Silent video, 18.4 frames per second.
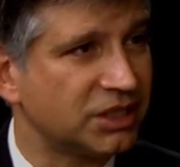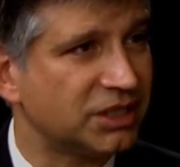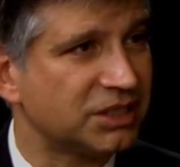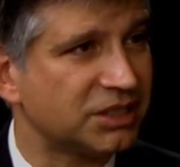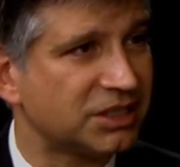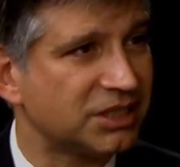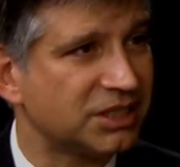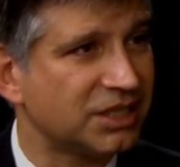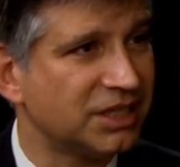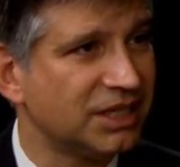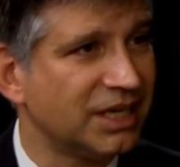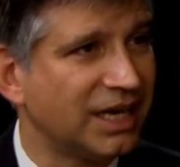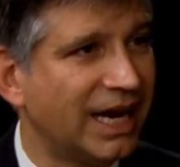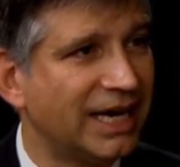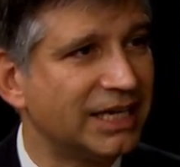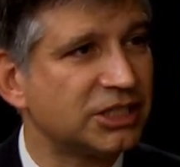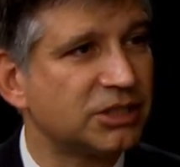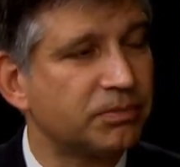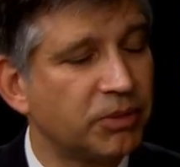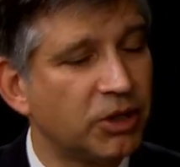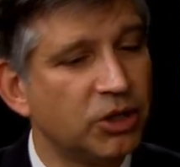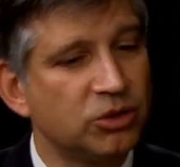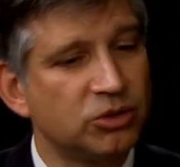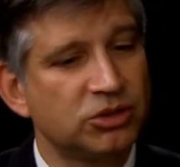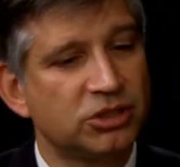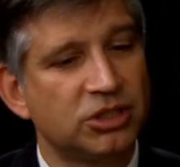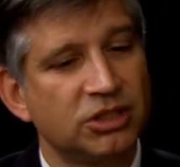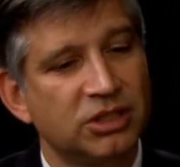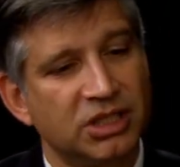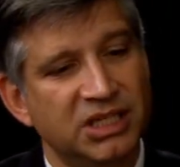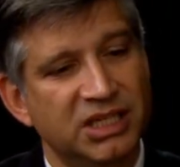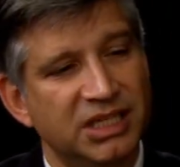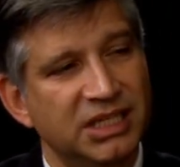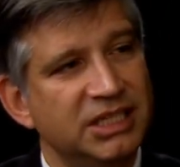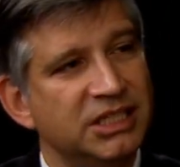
this, as opposed to the